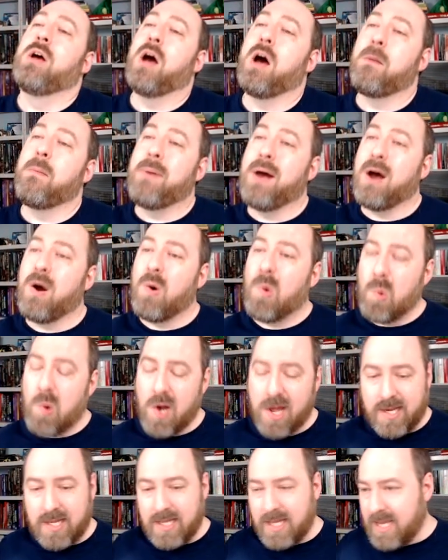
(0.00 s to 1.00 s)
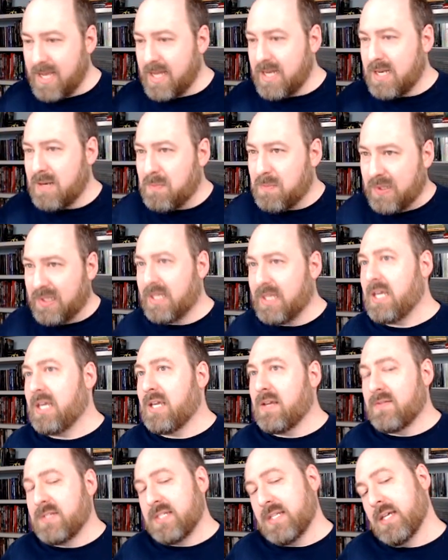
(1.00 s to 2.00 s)
about what it
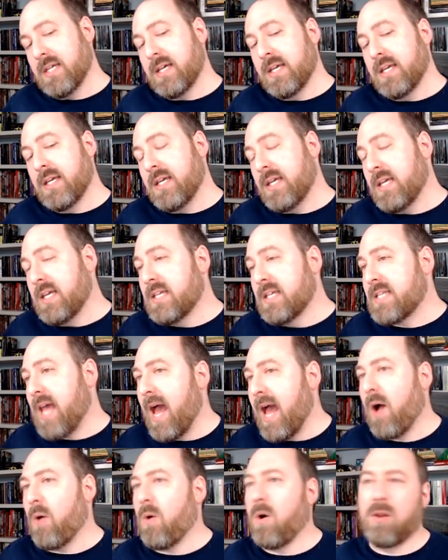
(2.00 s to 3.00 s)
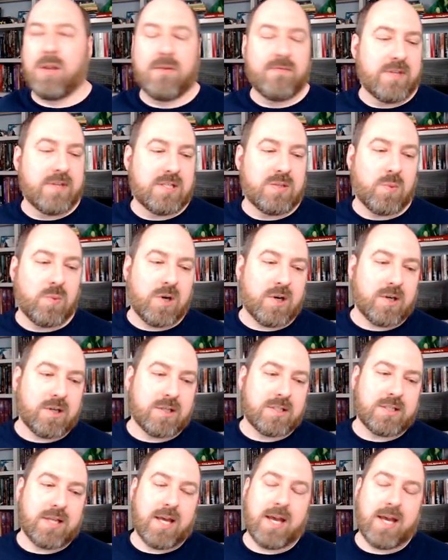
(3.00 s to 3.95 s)
believes is how all of this works.